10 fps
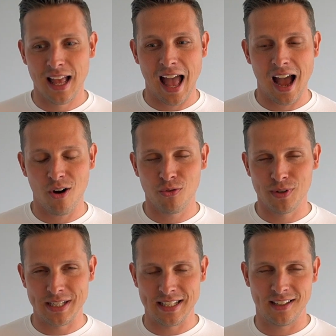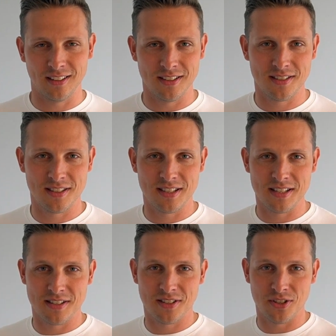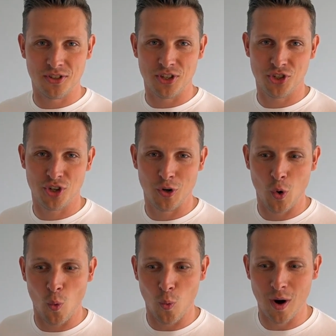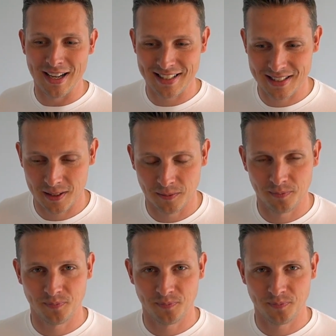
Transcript: how ridiculous this decision was.